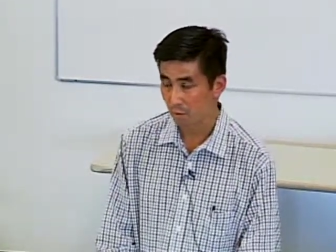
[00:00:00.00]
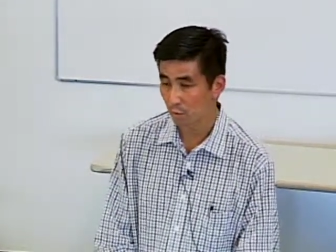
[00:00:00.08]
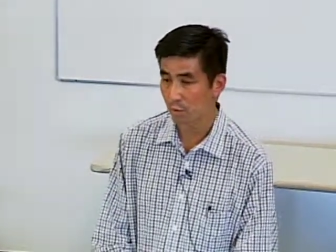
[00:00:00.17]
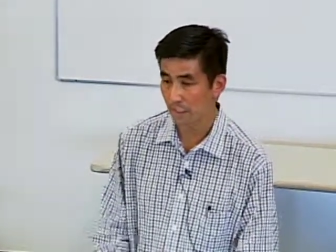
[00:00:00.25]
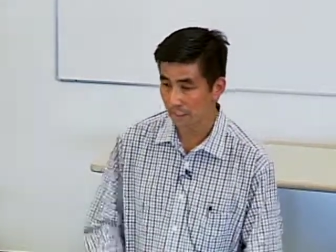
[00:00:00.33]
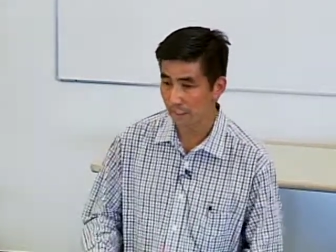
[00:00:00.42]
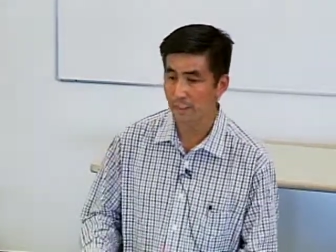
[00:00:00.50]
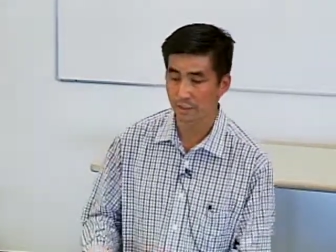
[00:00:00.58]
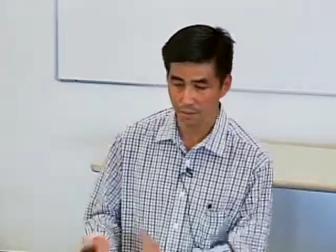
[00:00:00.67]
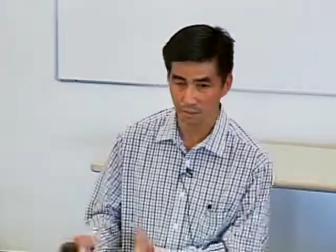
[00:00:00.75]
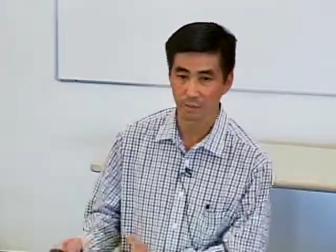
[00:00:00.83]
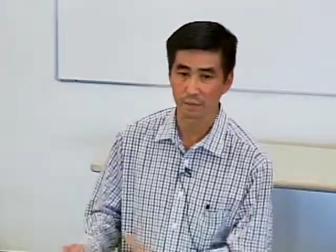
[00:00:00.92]
which I think
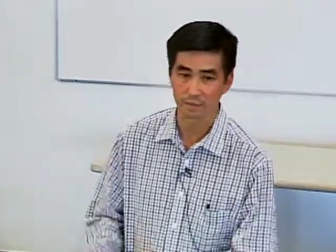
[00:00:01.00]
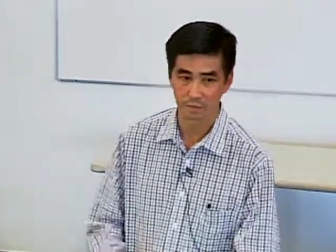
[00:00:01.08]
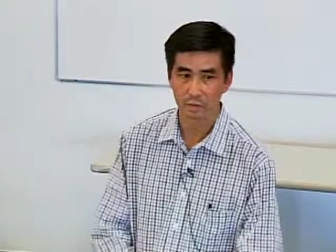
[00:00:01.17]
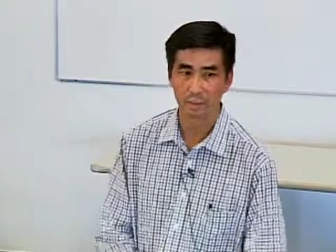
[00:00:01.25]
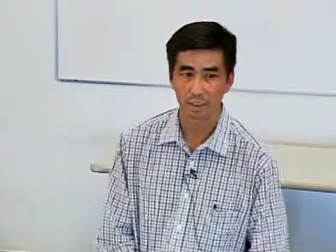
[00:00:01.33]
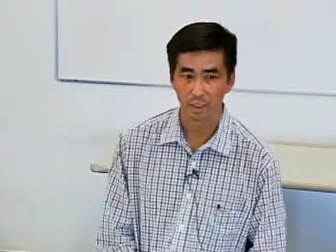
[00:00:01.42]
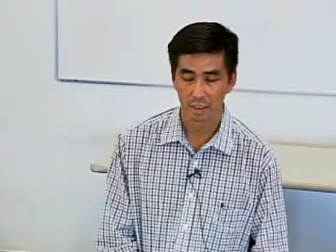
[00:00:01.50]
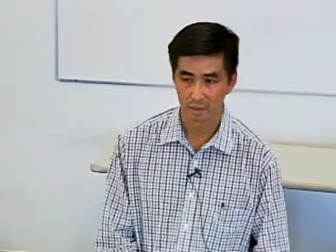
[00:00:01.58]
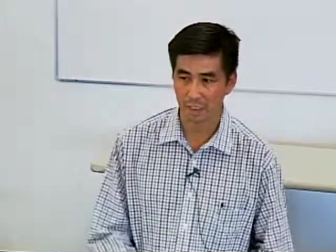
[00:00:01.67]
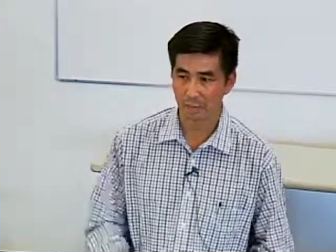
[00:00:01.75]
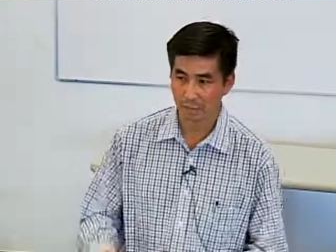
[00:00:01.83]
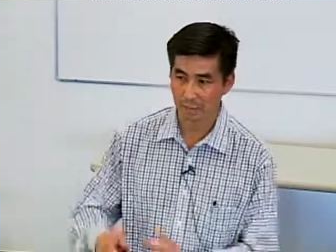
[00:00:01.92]
is one of, I
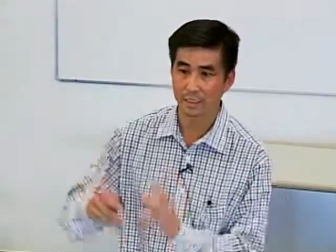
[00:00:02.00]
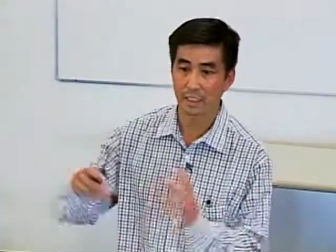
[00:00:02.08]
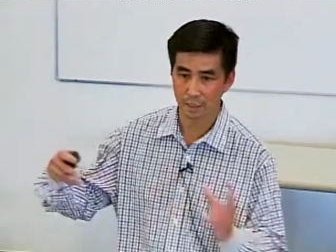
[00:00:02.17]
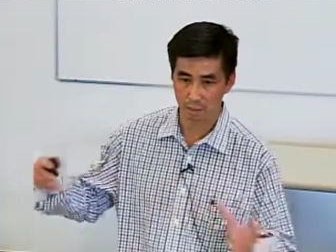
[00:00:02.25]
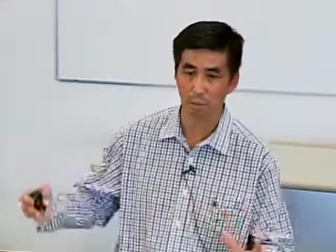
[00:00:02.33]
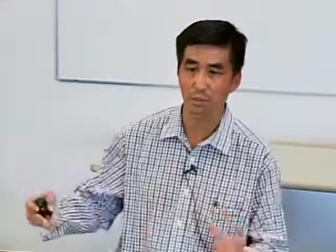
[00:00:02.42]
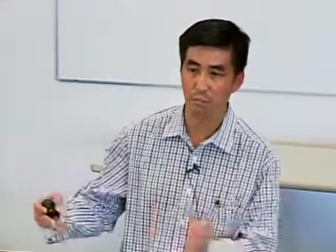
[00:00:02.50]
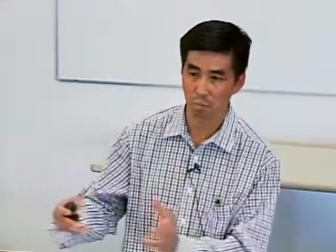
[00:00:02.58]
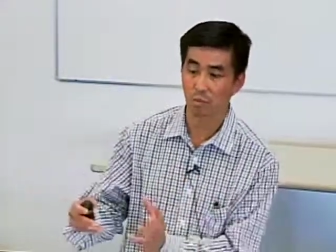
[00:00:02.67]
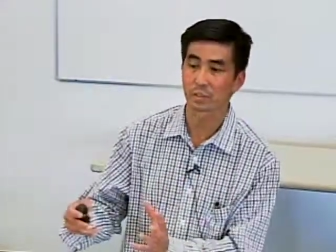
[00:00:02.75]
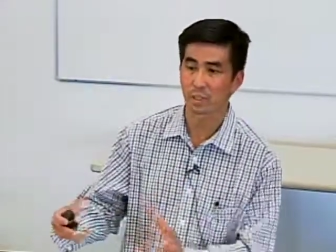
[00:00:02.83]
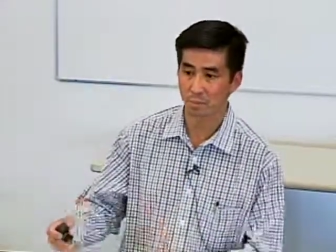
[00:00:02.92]
mean, I would say that's the most
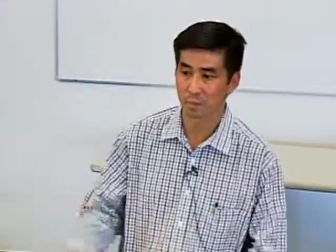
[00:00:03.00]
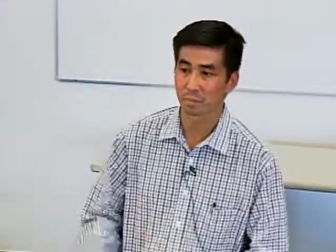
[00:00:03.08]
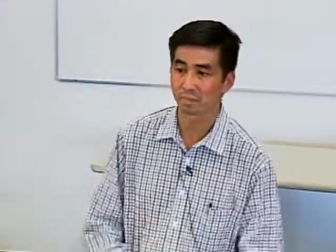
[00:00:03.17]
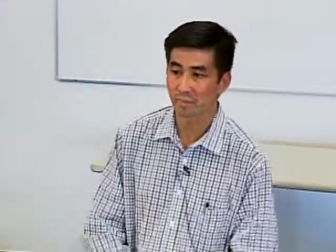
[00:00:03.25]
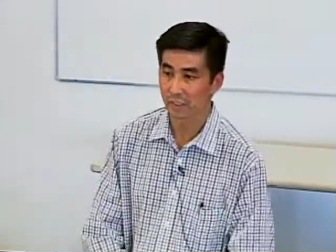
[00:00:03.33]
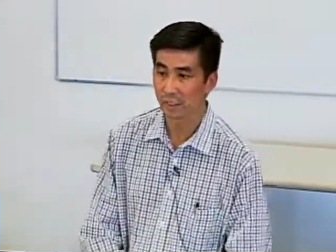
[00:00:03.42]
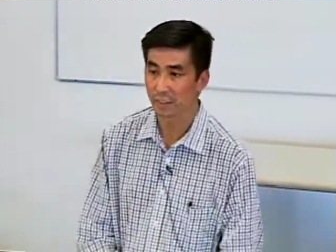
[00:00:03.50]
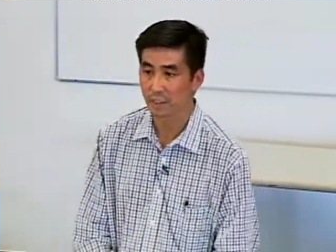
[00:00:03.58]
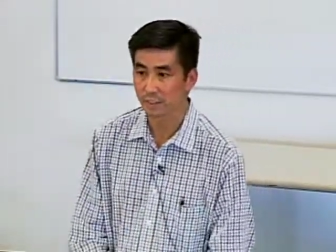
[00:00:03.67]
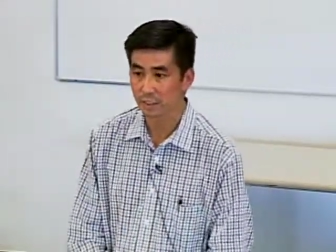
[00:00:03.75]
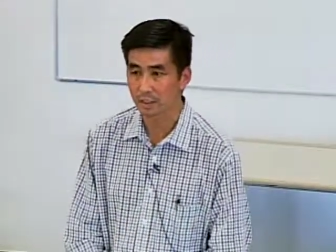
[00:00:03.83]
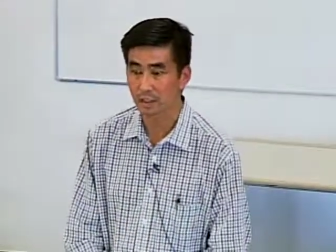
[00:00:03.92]
important symptom of
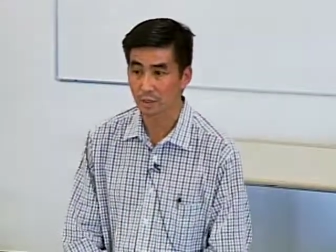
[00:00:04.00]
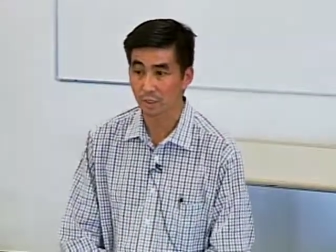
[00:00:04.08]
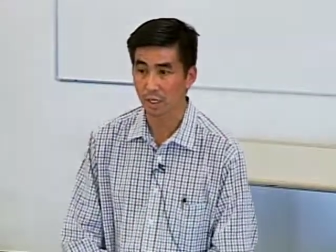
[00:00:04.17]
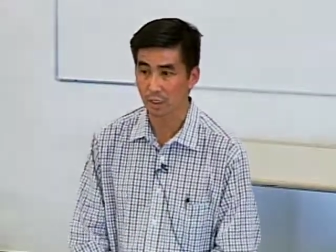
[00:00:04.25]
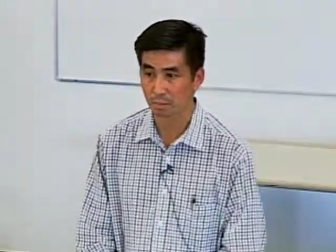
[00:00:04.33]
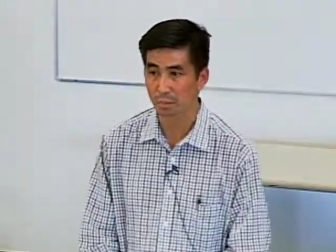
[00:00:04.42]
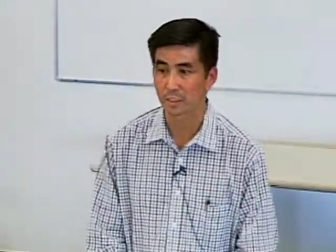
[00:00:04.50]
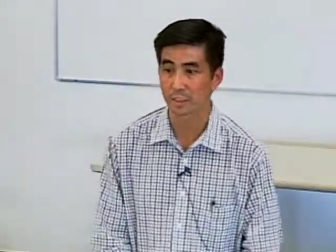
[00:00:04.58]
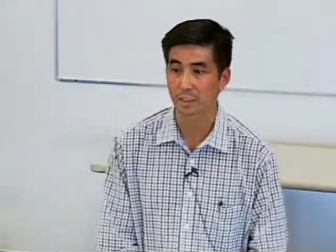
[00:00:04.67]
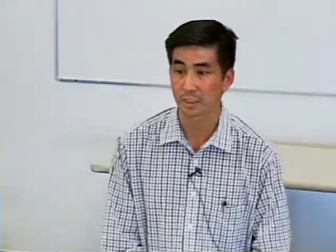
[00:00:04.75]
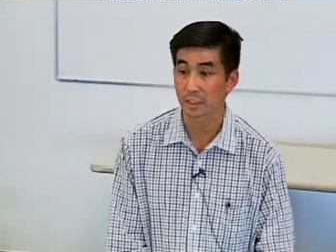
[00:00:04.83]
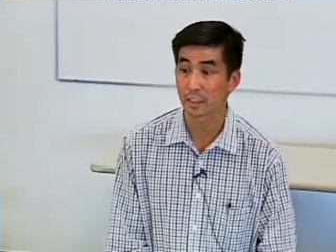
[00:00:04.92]
ADHD is the
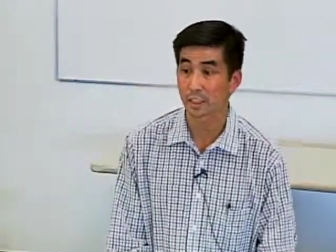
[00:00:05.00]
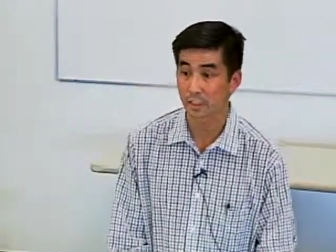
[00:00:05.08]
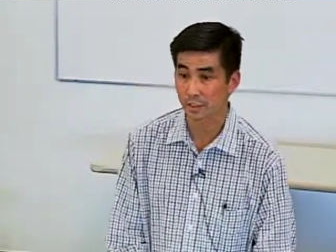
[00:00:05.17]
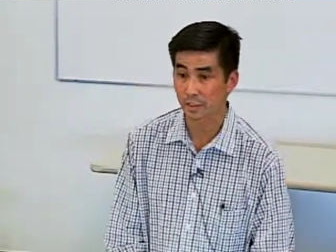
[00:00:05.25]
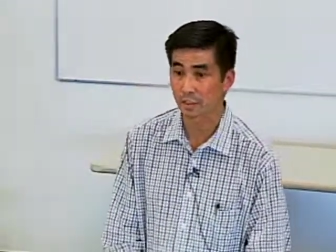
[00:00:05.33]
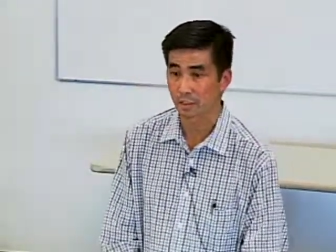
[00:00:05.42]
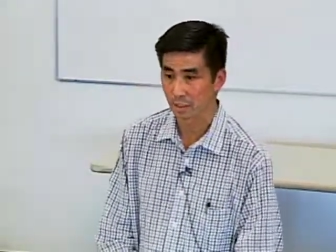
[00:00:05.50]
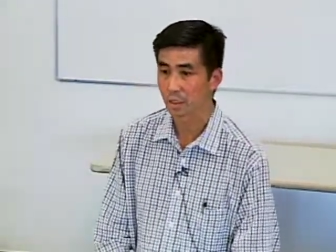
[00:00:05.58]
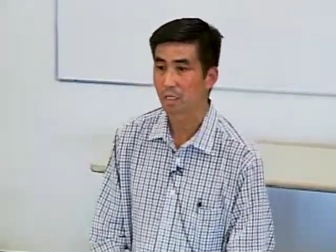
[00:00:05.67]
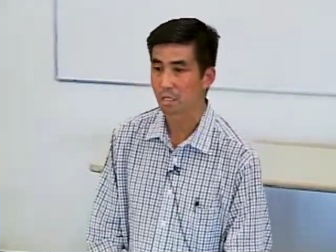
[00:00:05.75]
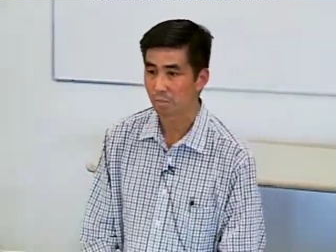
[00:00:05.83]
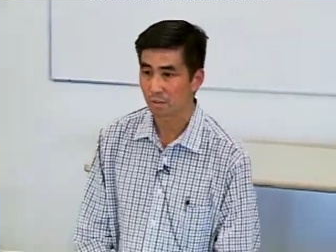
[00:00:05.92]
distractibility and inattention,
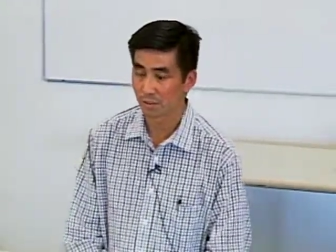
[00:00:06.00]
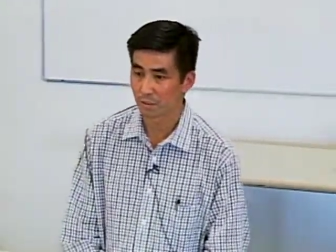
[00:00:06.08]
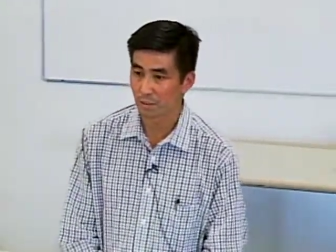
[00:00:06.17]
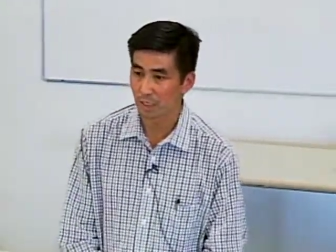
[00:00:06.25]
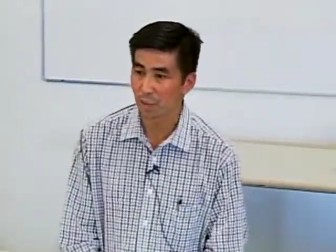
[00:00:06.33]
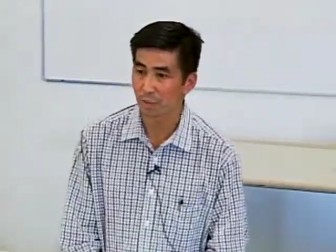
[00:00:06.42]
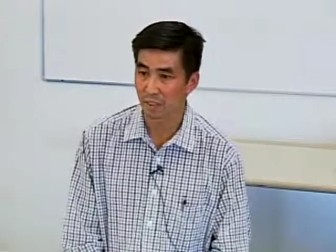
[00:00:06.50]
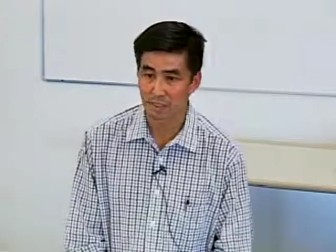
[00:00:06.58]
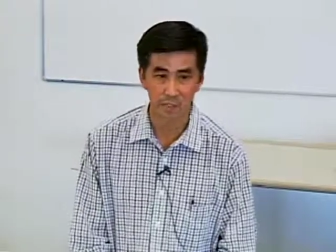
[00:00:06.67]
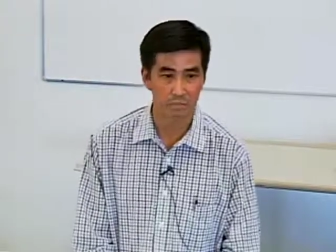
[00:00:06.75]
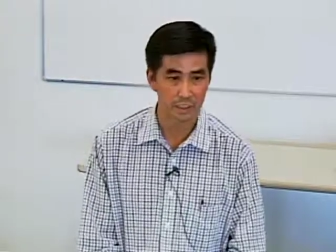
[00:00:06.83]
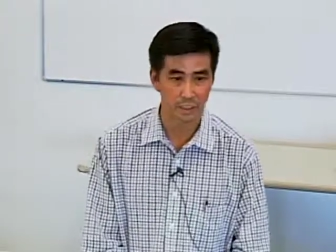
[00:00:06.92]
more so than
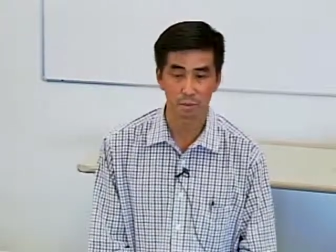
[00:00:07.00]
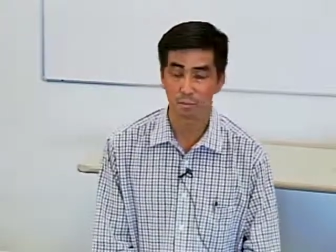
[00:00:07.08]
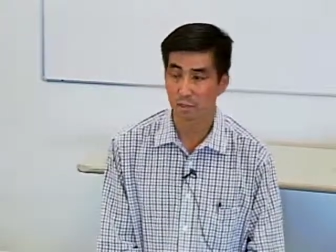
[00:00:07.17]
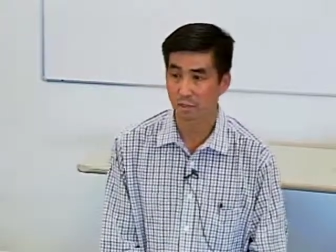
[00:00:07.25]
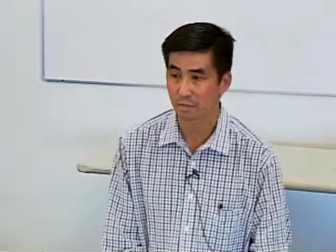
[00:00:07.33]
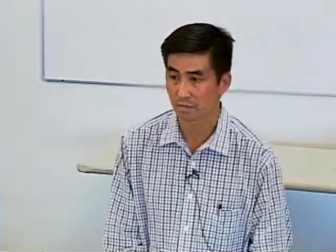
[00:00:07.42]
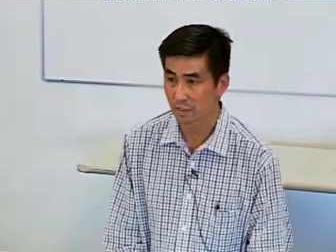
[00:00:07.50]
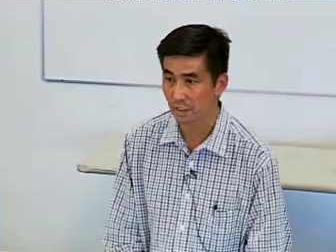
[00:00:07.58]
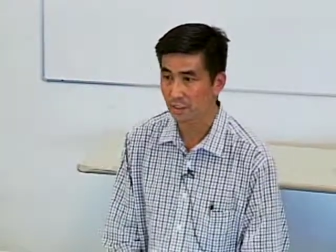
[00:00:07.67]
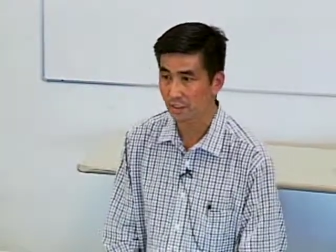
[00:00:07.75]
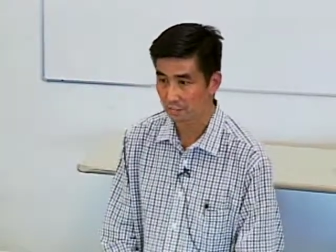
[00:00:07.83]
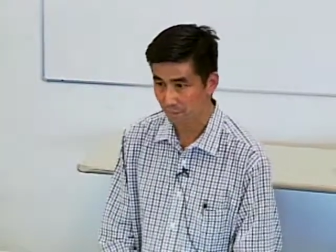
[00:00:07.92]
hyperactivity or impulsivity.